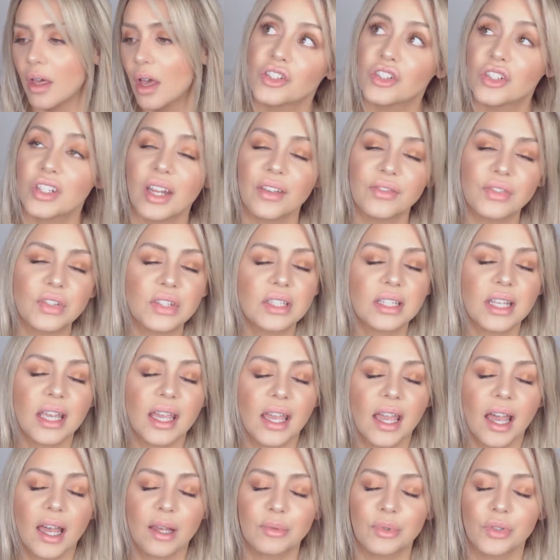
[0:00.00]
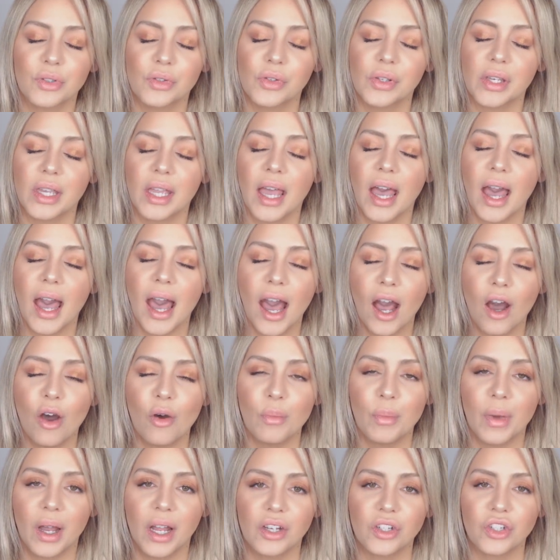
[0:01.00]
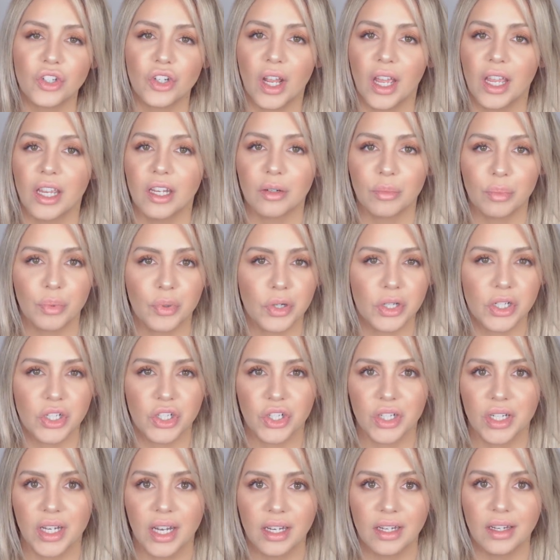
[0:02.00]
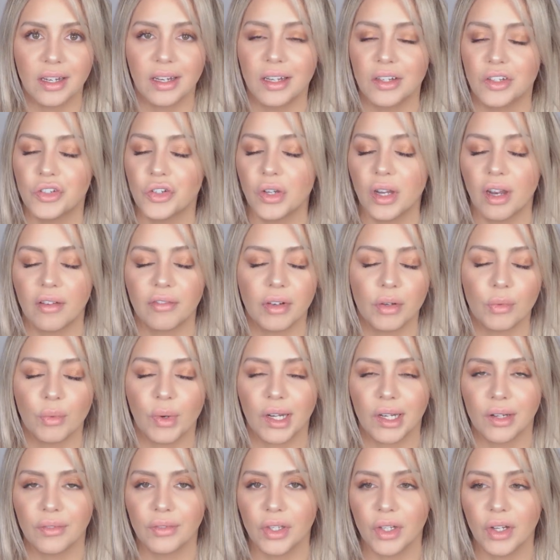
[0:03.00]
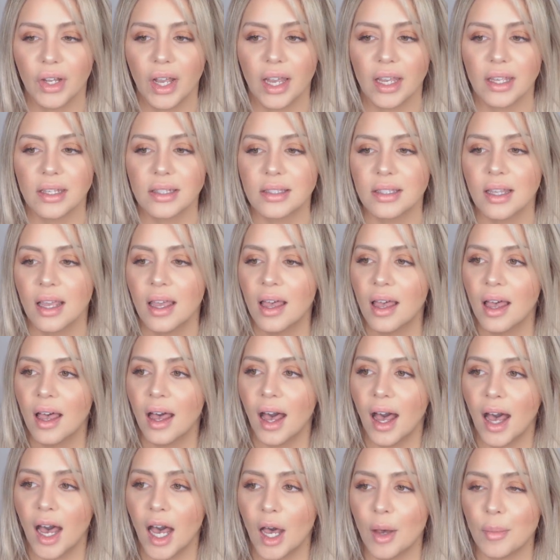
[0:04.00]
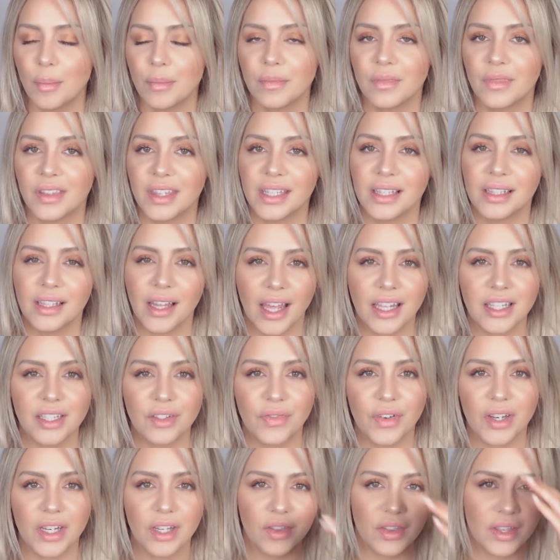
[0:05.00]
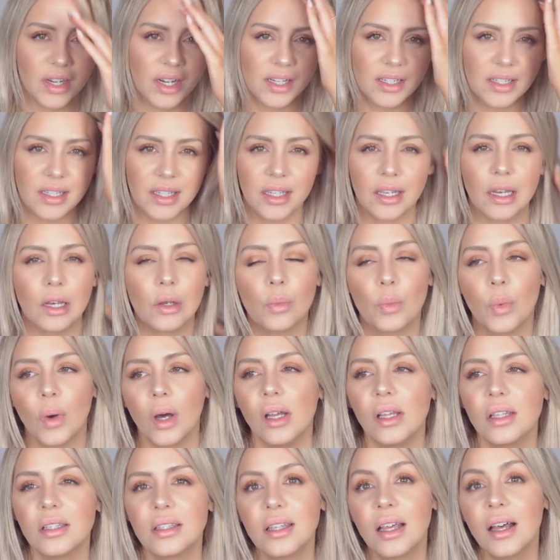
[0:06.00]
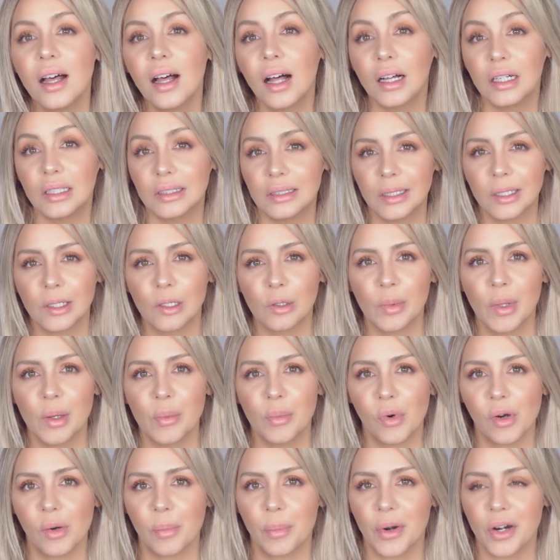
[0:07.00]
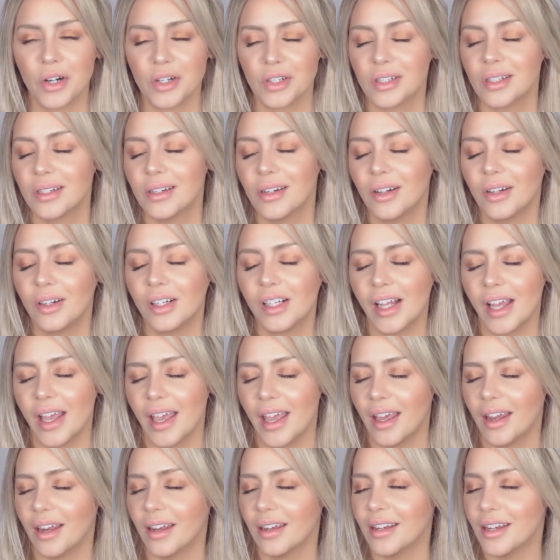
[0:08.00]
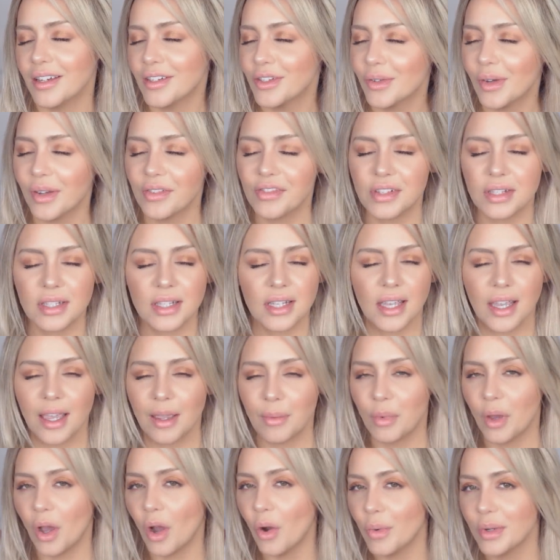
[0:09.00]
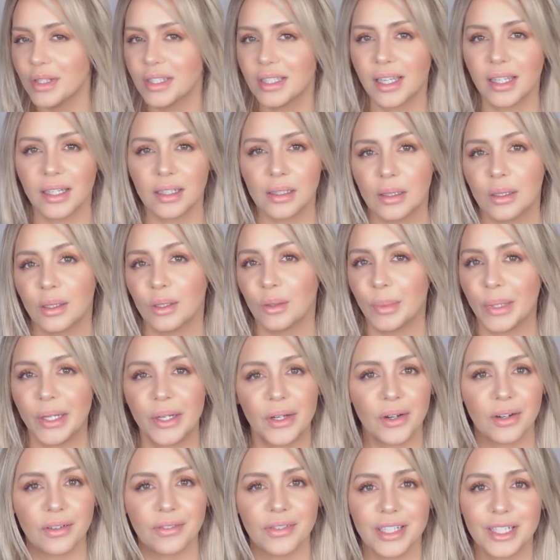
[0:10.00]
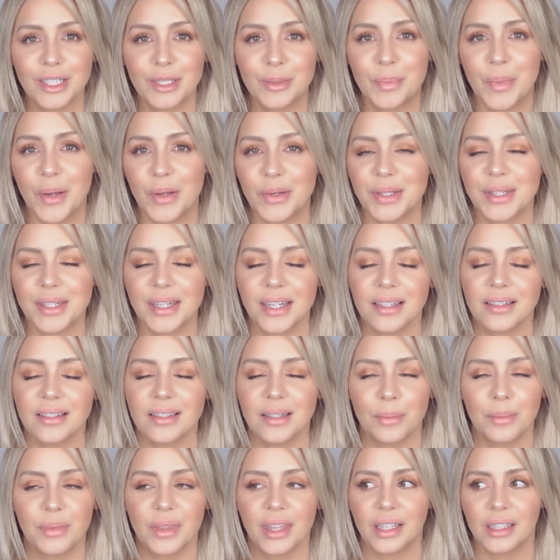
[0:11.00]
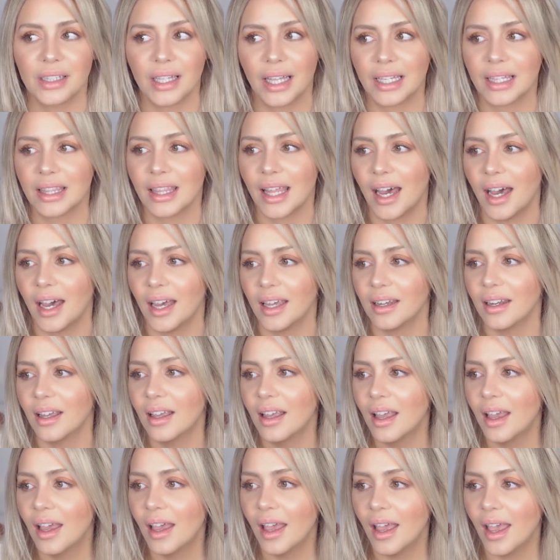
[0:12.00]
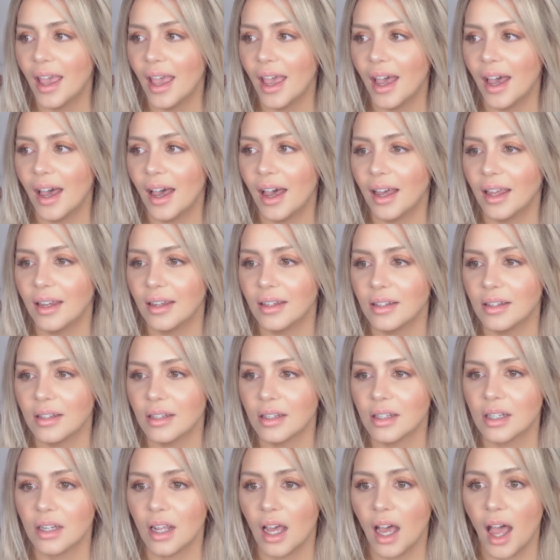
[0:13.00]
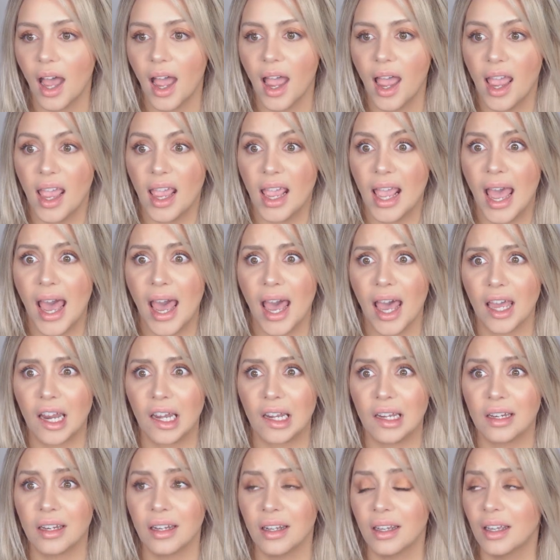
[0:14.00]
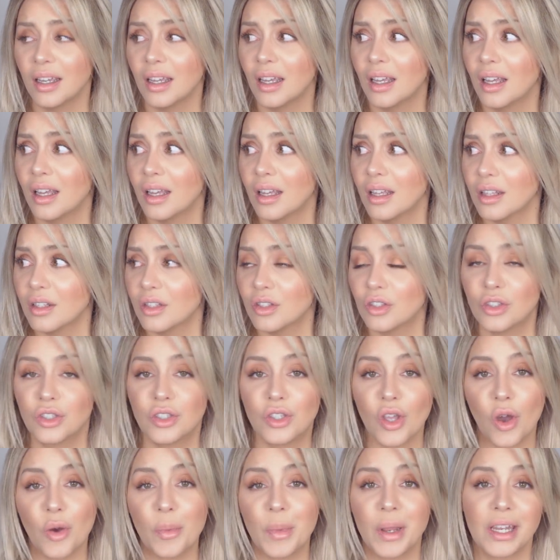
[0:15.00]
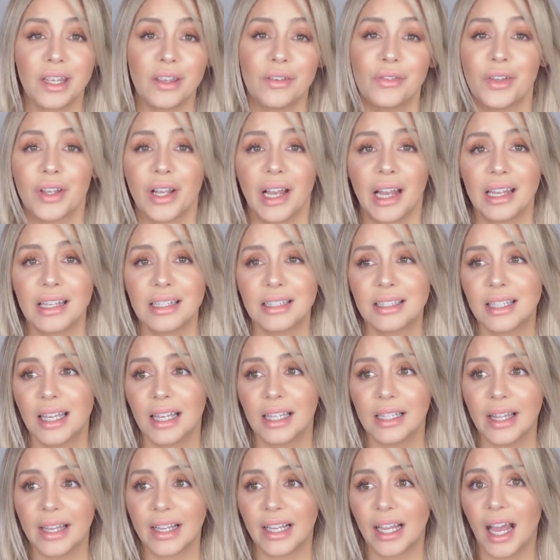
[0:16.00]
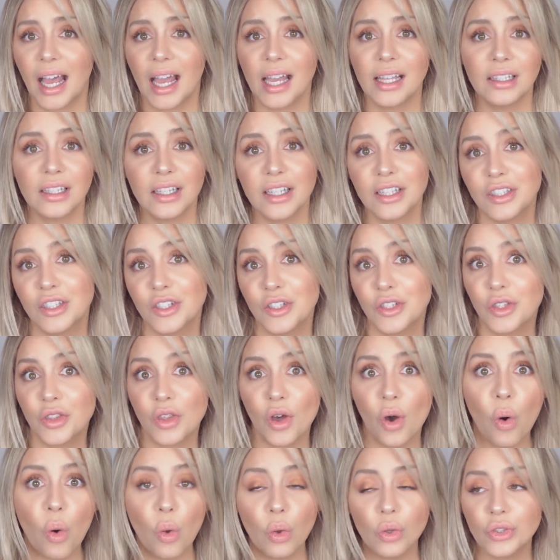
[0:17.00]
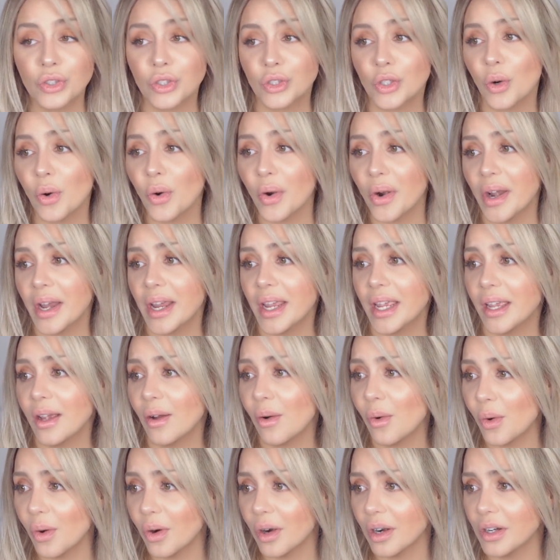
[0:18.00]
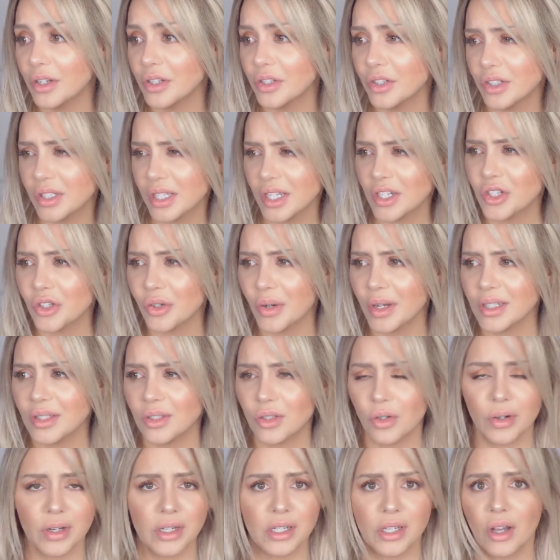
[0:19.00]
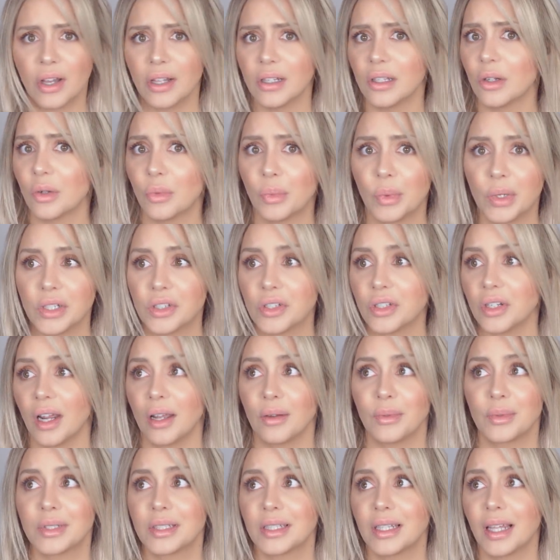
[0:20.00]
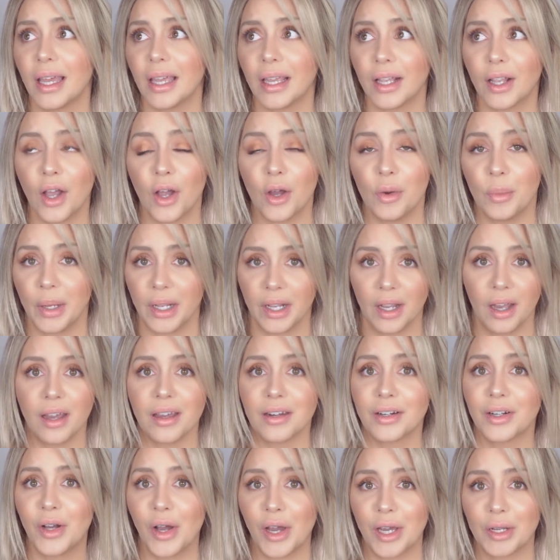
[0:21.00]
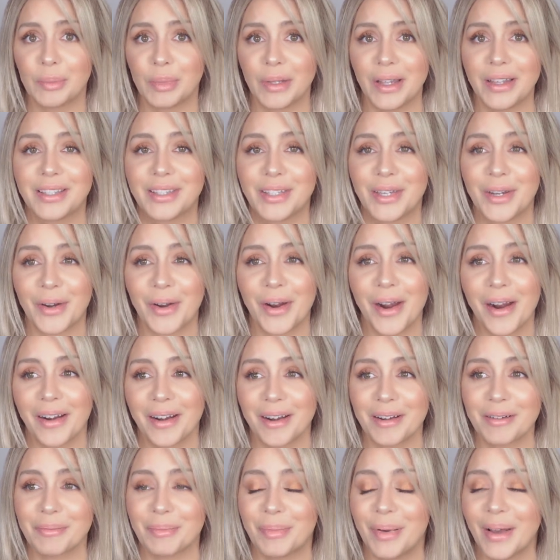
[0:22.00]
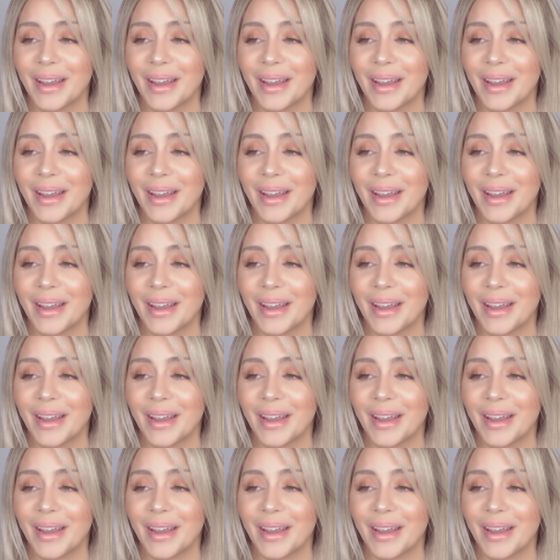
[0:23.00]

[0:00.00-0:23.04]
Just have to say absolutely how much I appreciate each and every one of you guys. The last video that I did was a little bit more personal, and I do have to say I always get a little bit nervous posting something like that. And I had so many of you guys say, like, I listened to the whole story, or you're such a great storyteller, which I was like, oh my god, God bless your heart.